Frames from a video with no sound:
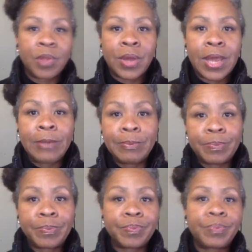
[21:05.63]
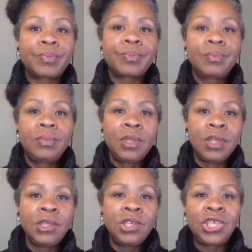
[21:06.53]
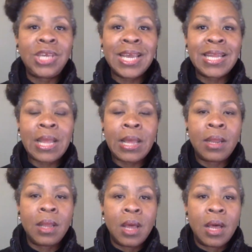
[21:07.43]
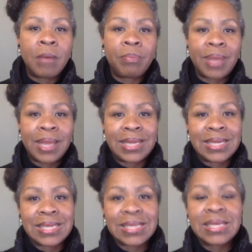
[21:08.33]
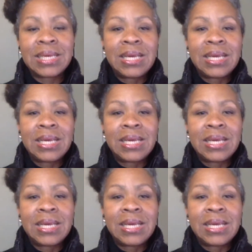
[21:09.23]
Okay? So check out that playlist.